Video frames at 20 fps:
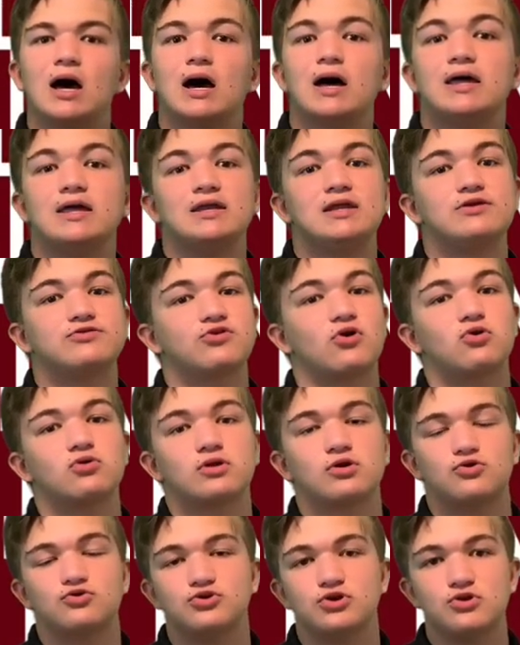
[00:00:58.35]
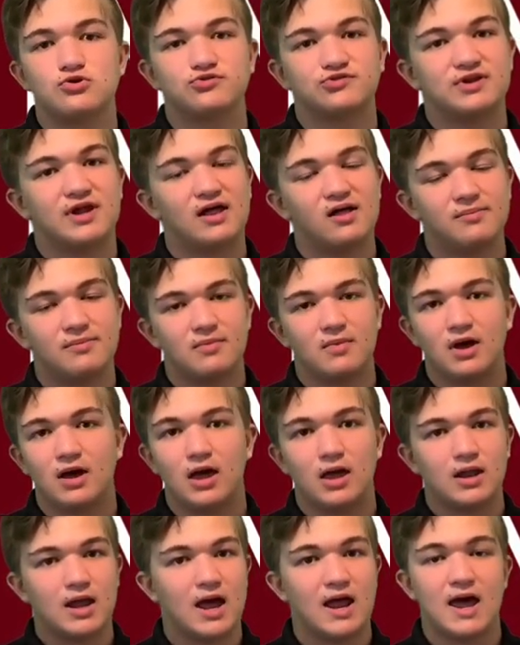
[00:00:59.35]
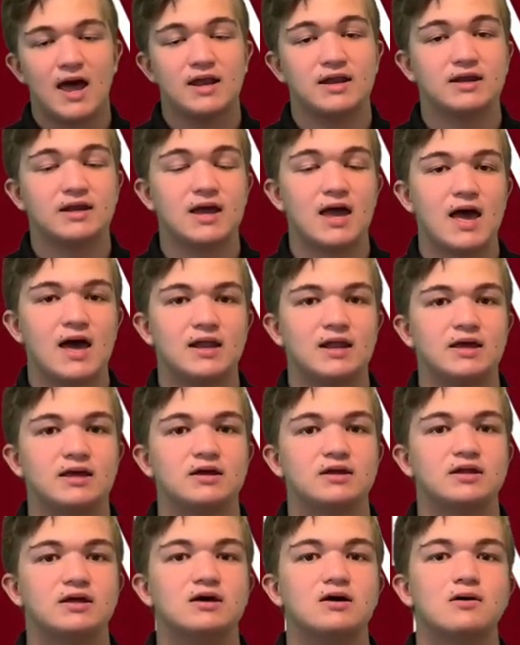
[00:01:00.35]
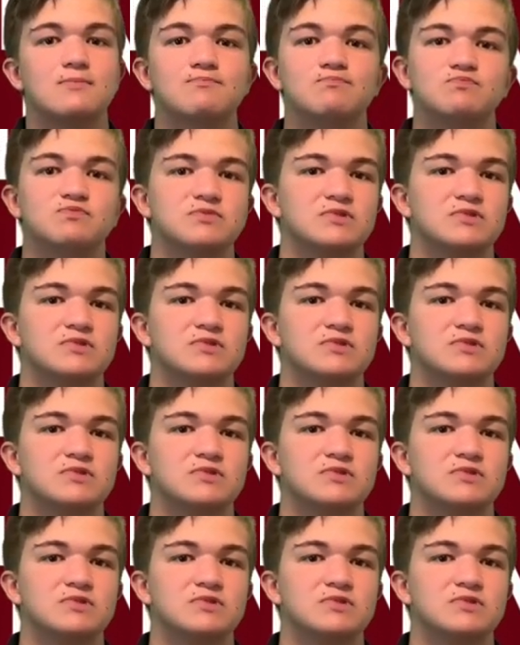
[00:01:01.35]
in his earlier years at A&M.